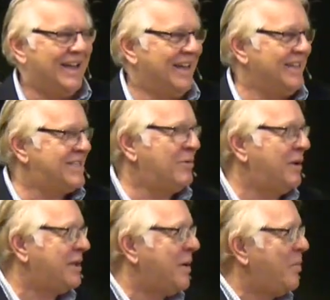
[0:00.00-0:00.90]
Listen
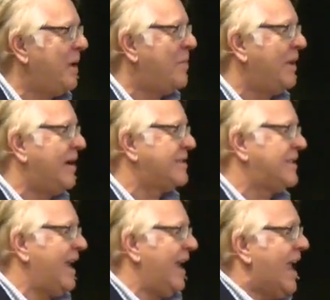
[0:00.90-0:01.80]
what them people are
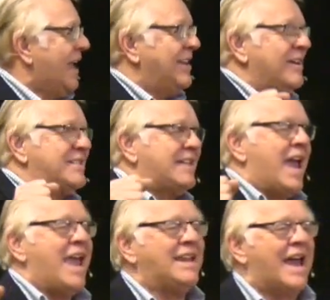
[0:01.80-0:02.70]
saying. They're
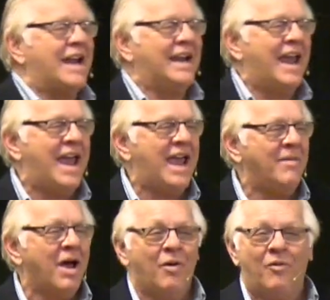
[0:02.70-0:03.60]
saying that
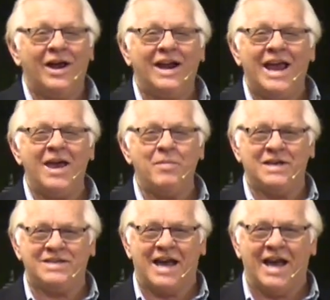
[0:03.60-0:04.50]
name. What name
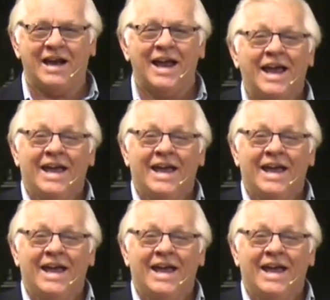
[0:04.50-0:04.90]
is that?